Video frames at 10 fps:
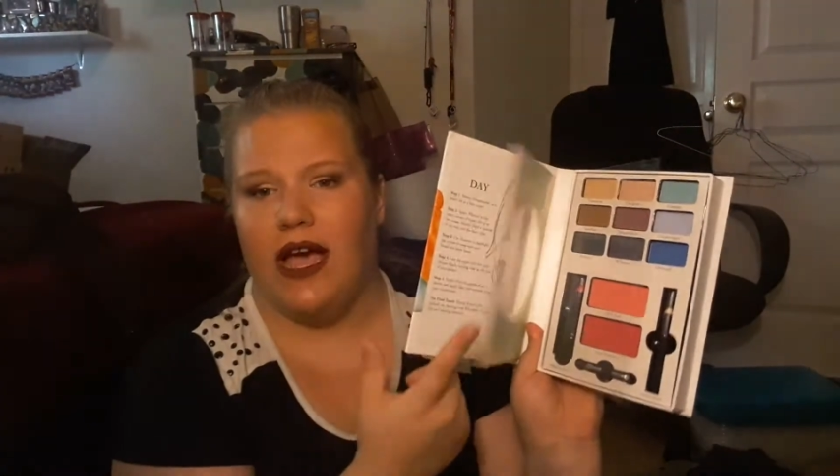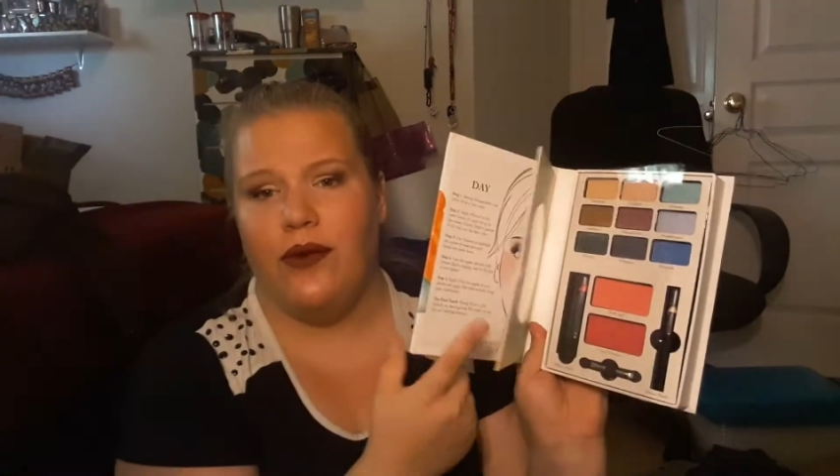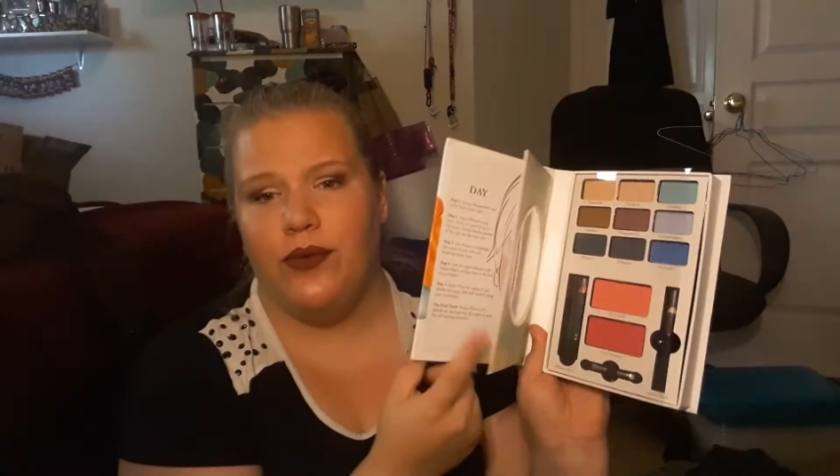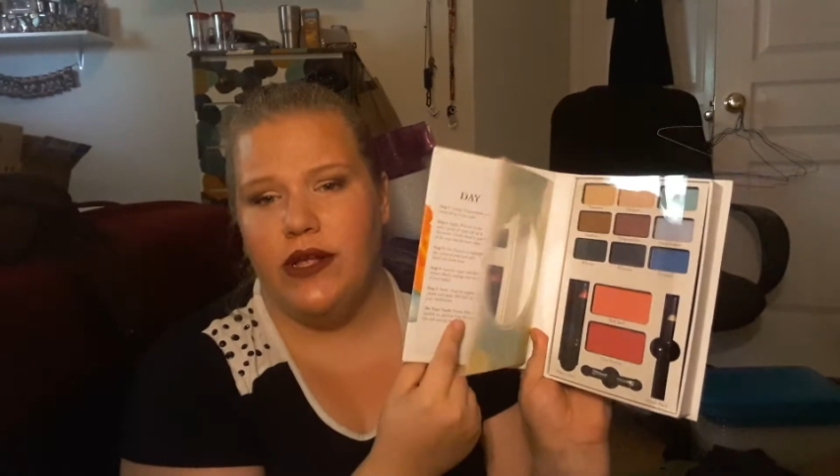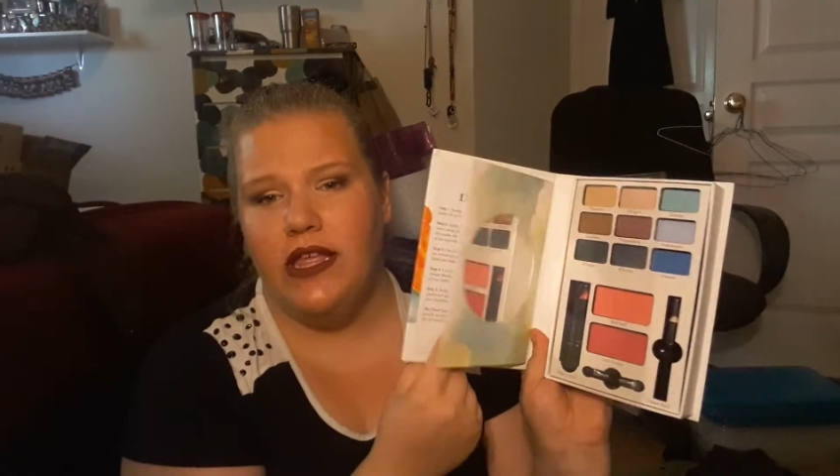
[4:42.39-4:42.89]
I
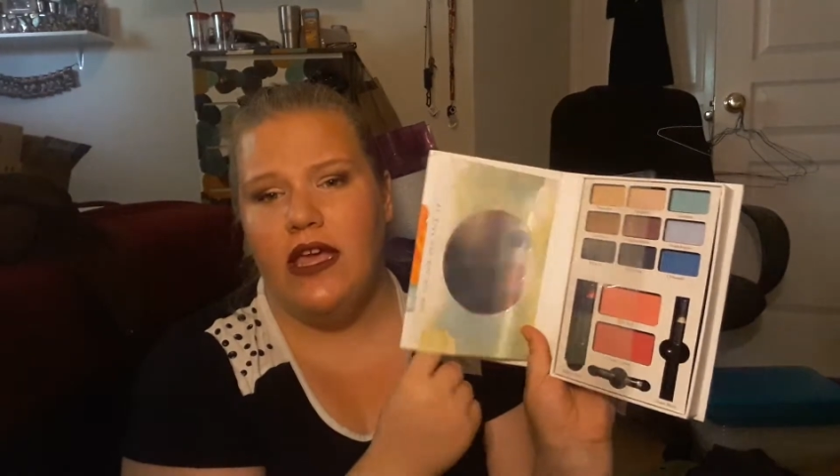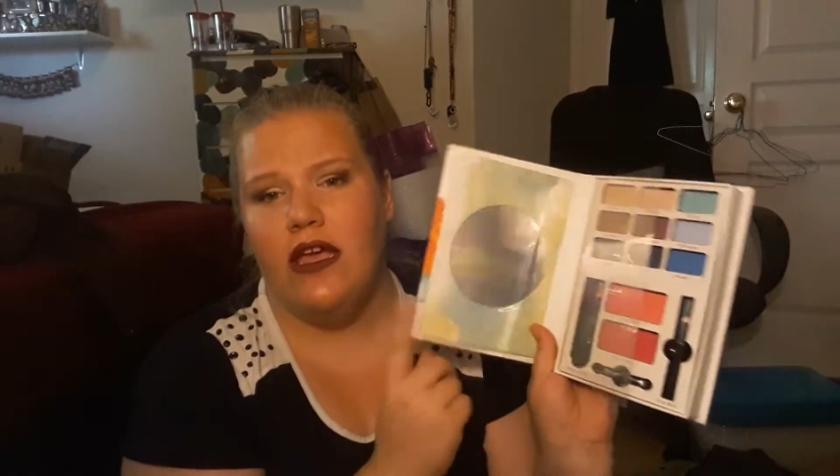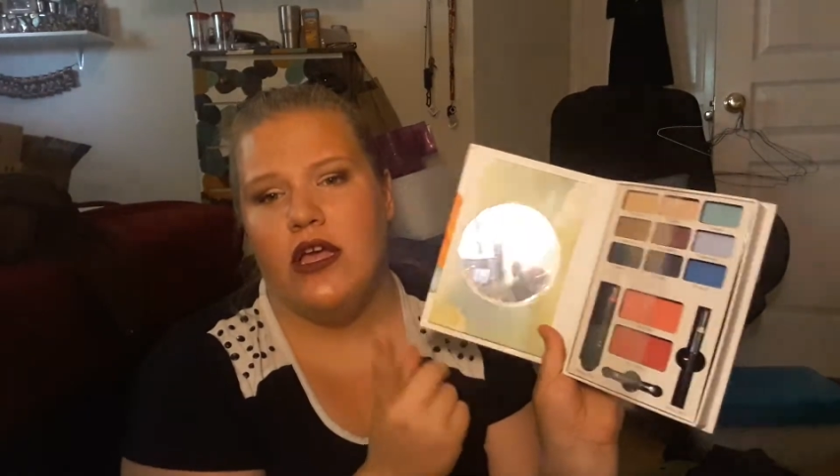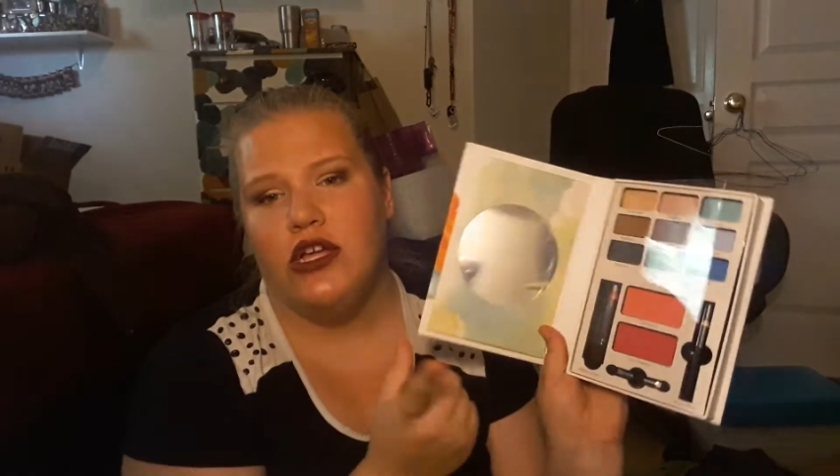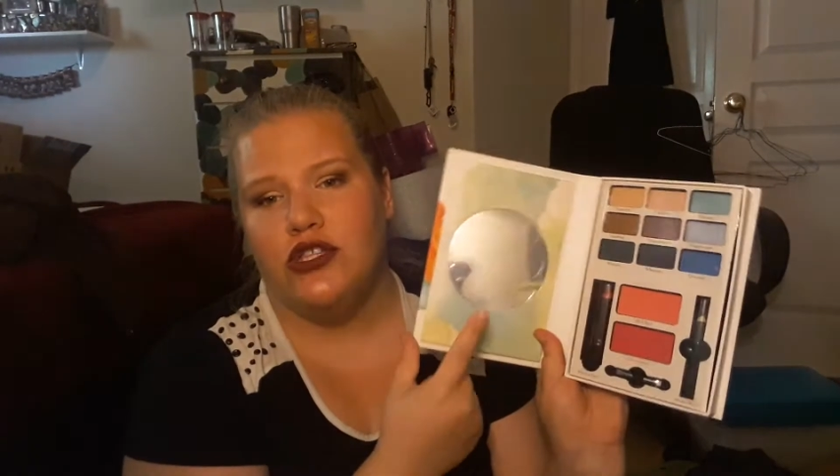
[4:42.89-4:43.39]

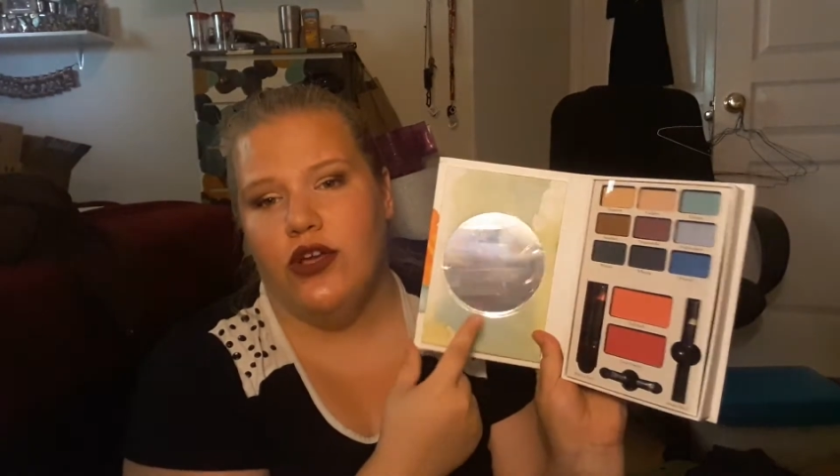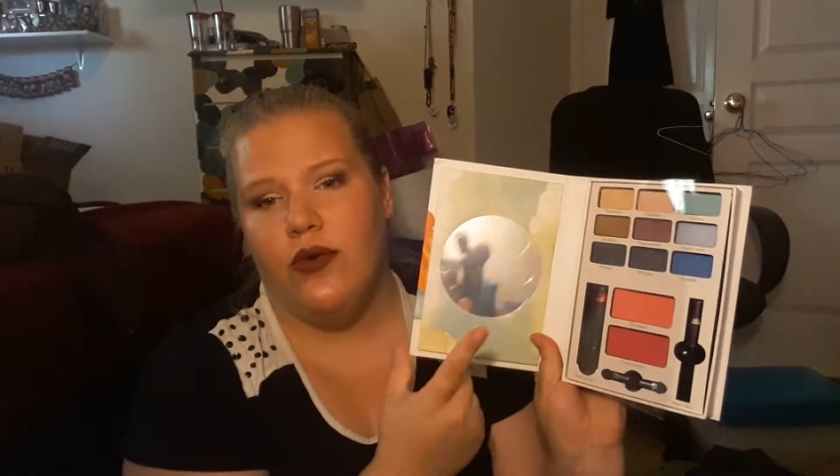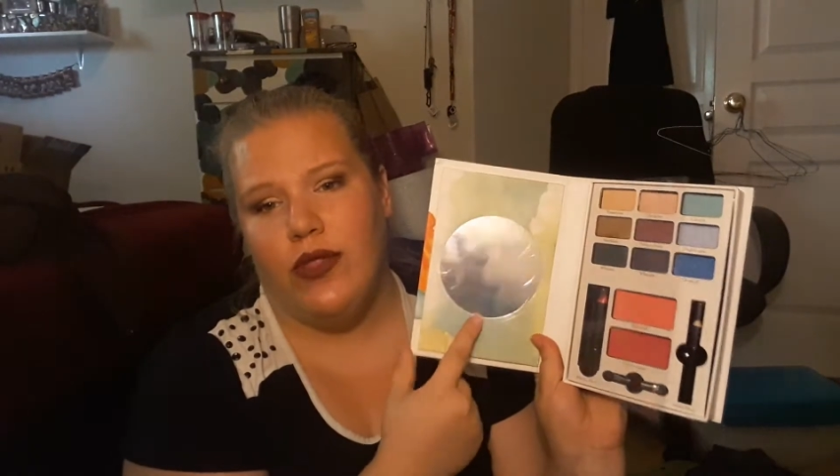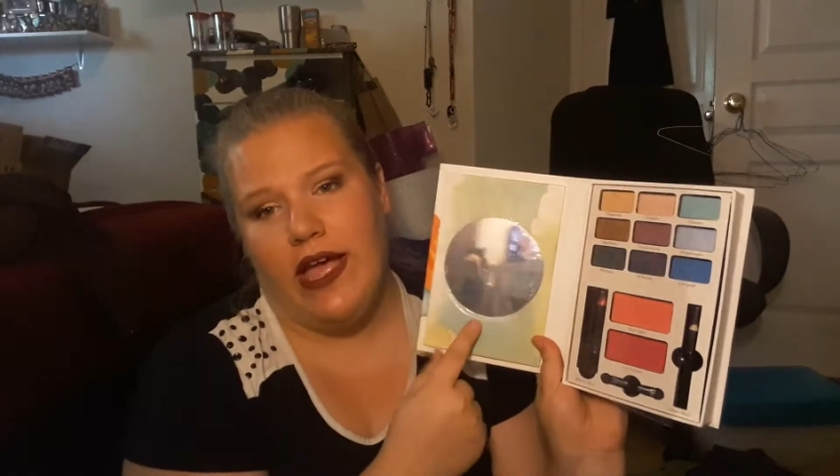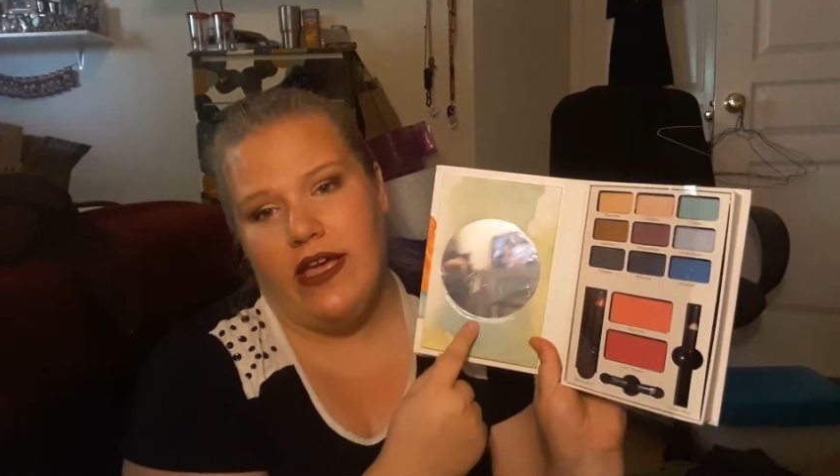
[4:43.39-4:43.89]
really
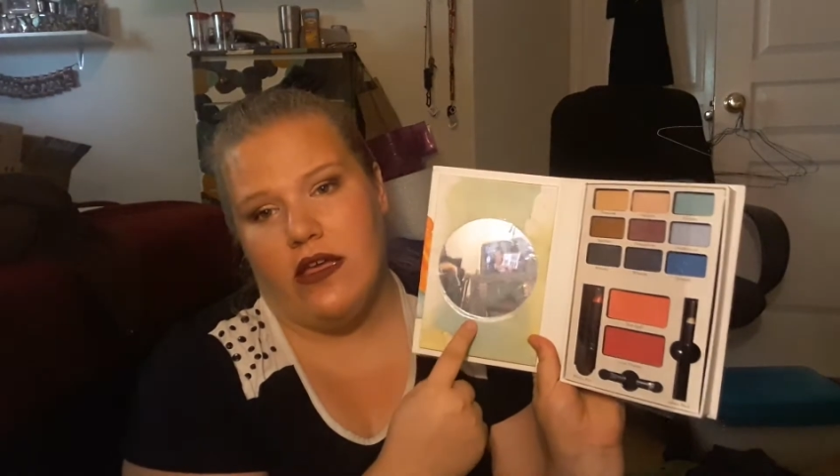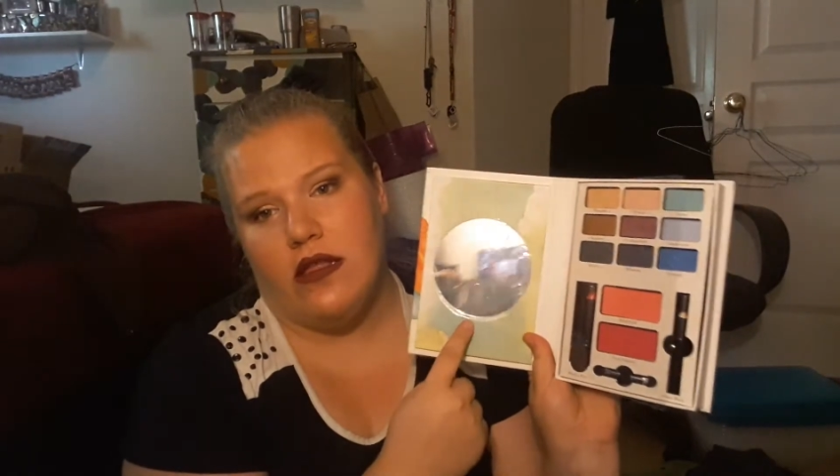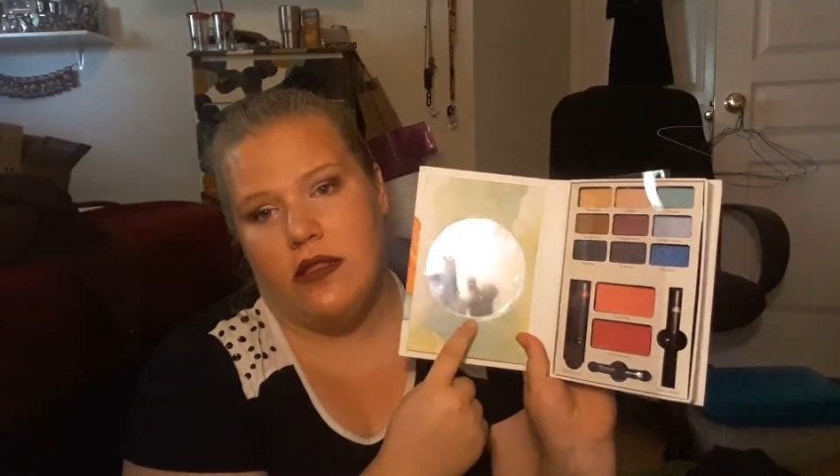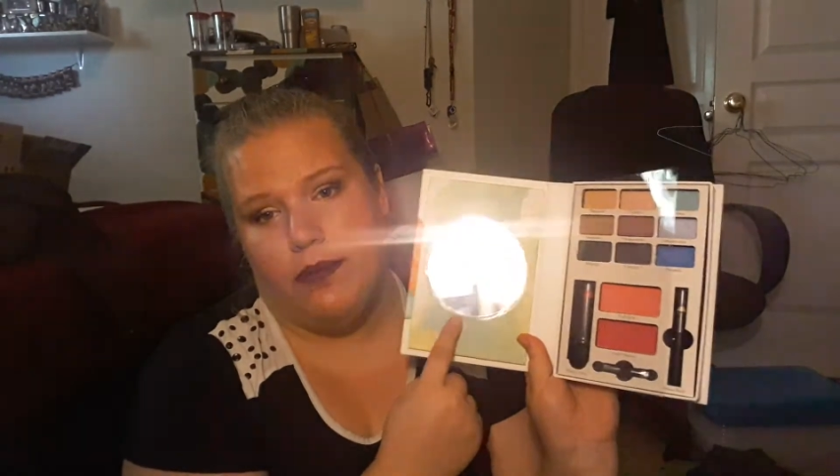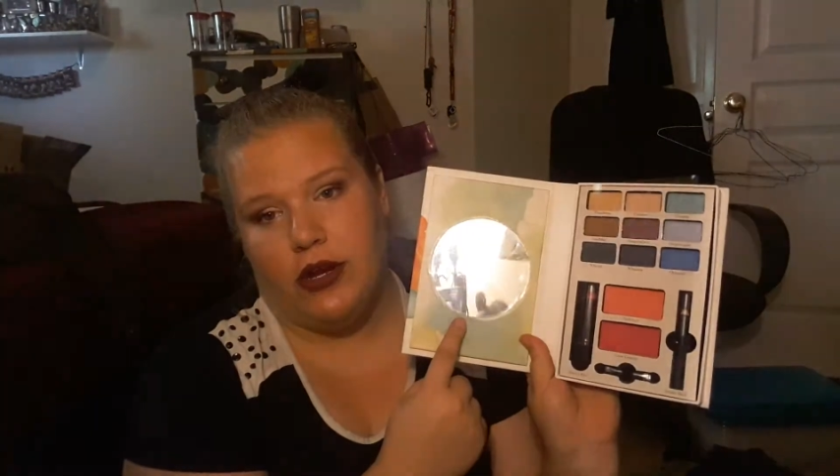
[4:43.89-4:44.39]
don't like
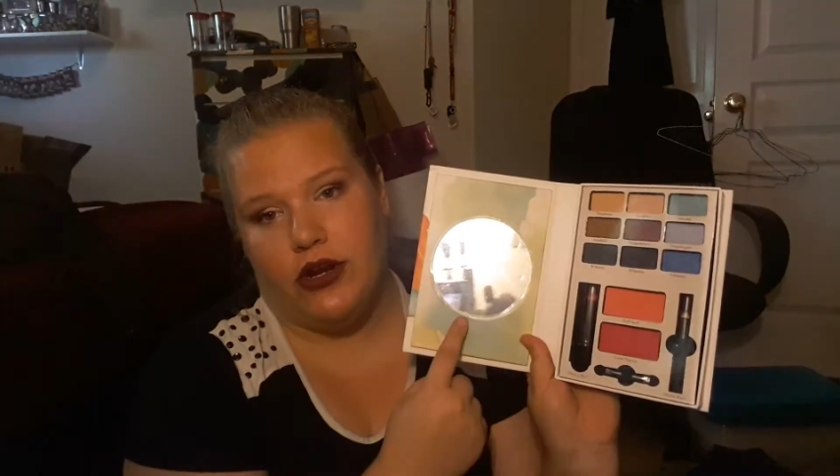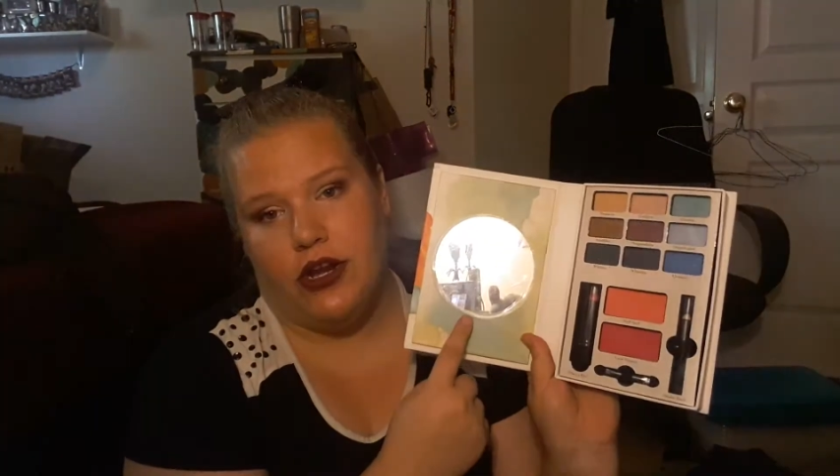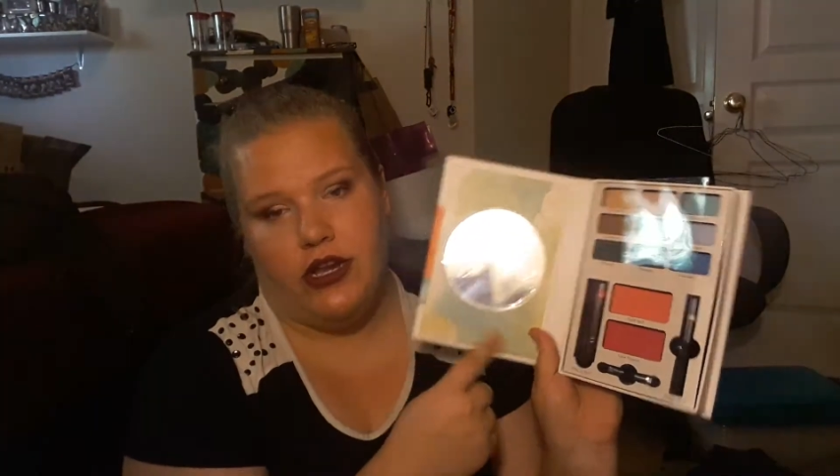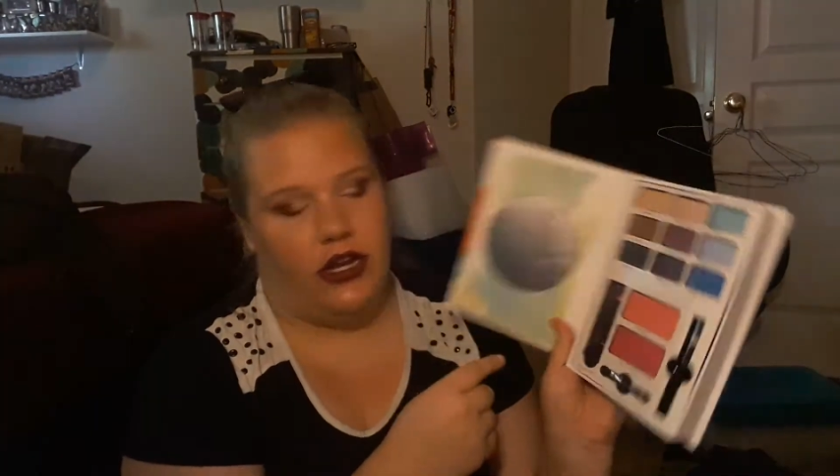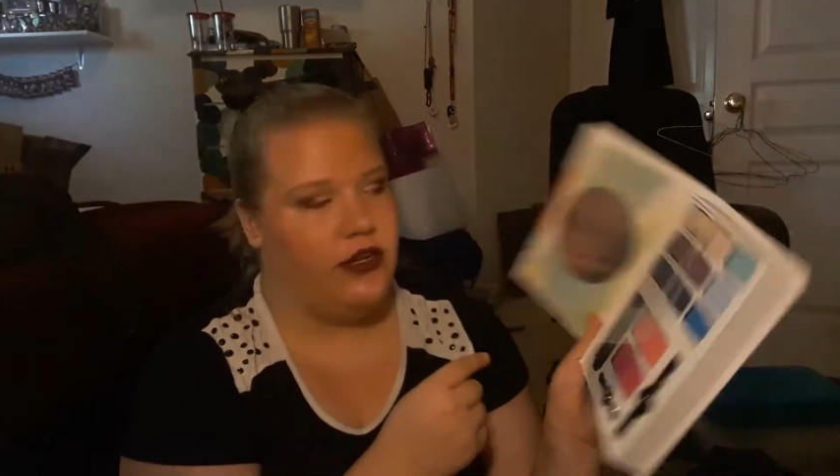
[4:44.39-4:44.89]
the mirror
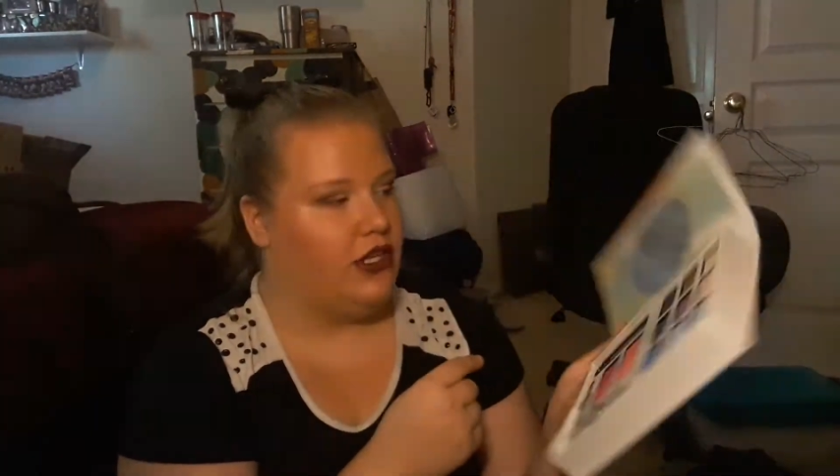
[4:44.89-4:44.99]
in here.